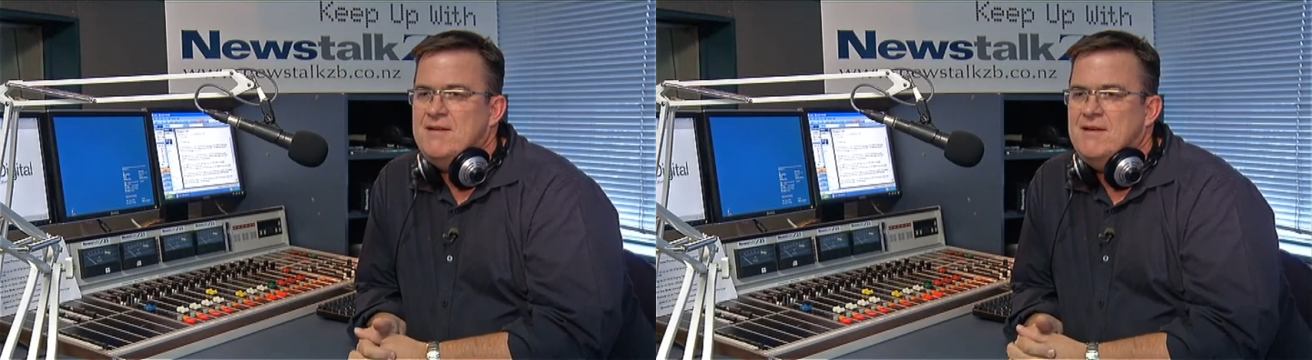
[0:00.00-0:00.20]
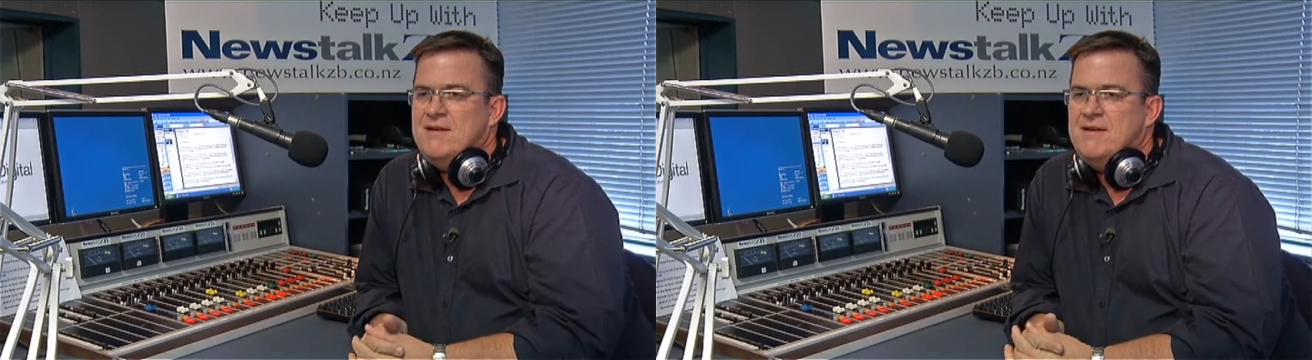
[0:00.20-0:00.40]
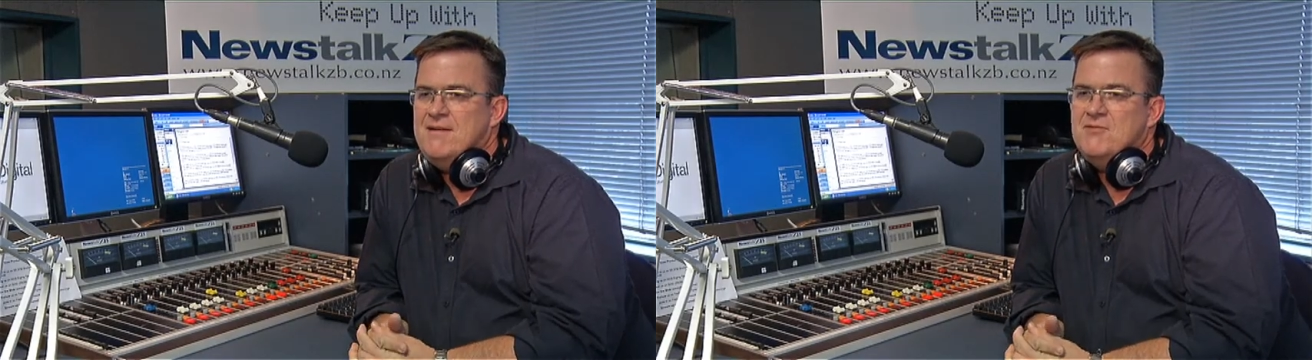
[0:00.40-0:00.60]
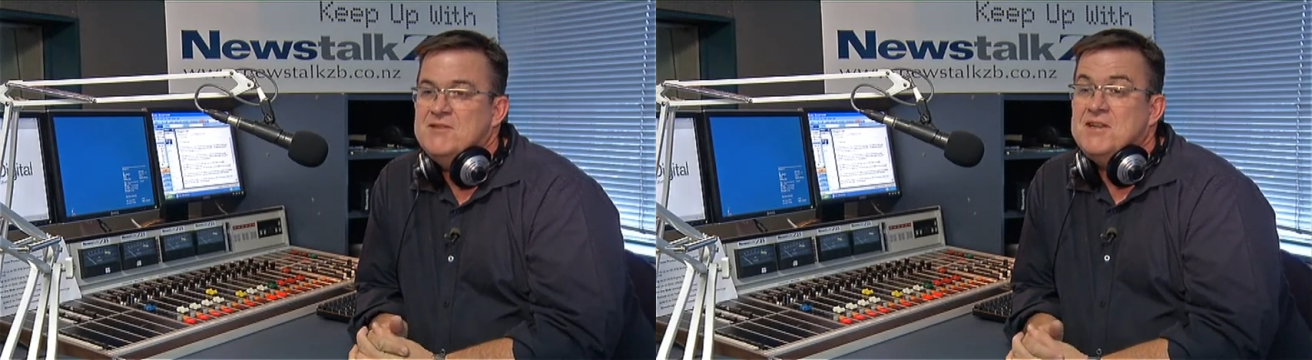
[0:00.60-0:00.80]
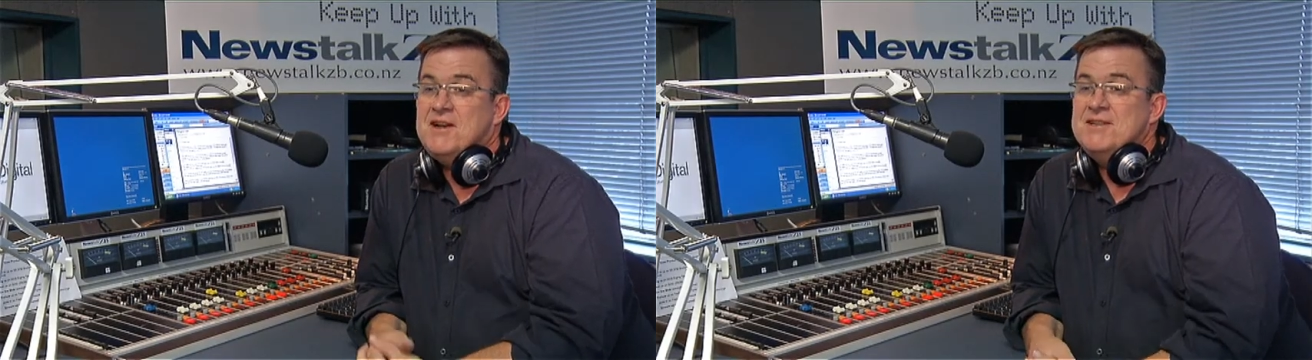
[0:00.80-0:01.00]
uh,
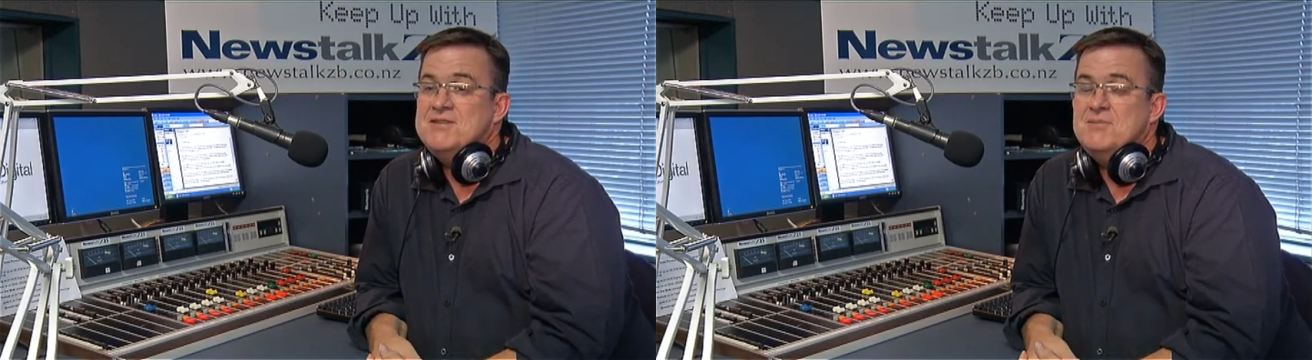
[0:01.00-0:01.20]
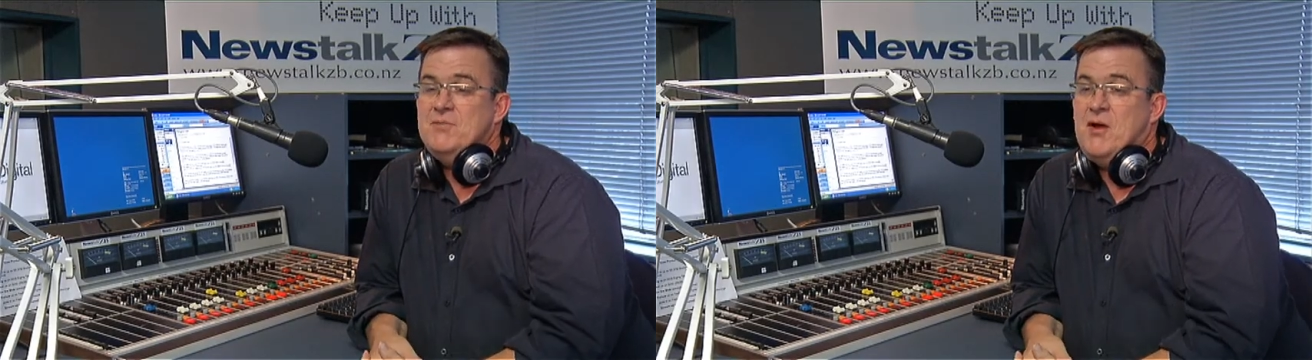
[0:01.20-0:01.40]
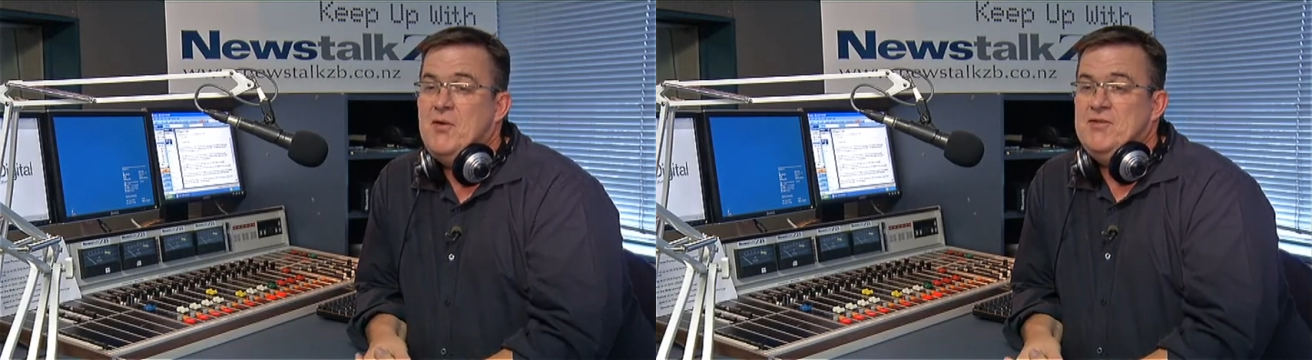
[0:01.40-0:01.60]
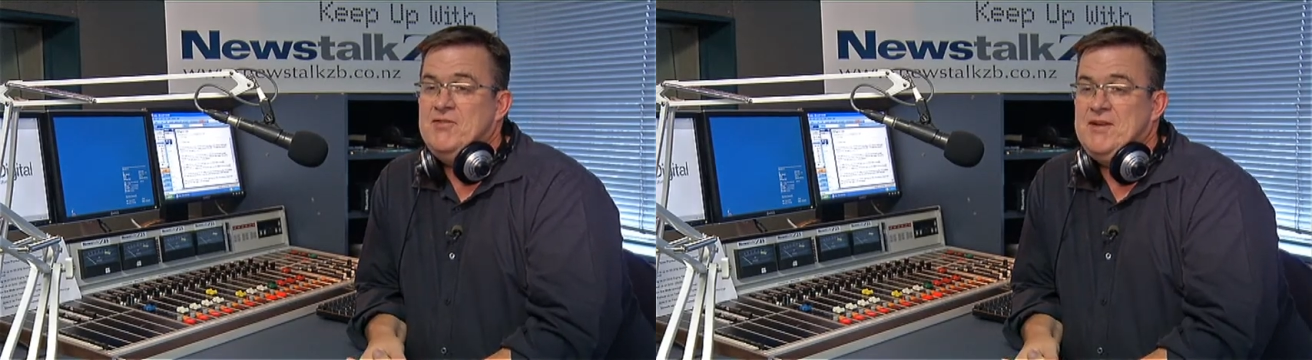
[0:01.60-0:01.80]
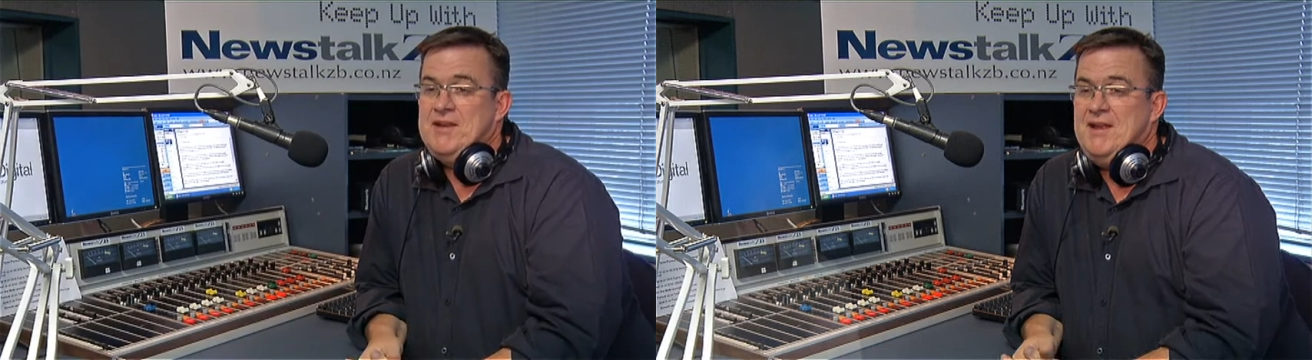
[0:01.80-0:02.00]
recited some
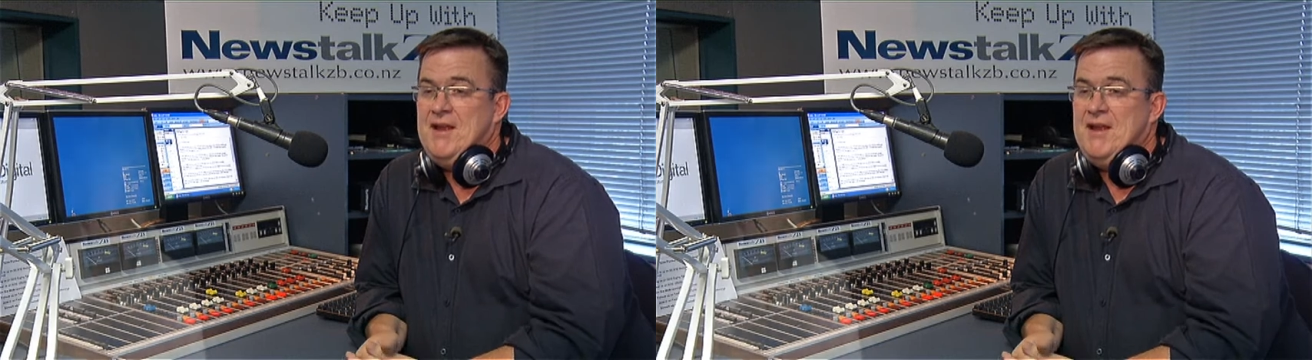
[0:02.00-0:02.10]
poetry,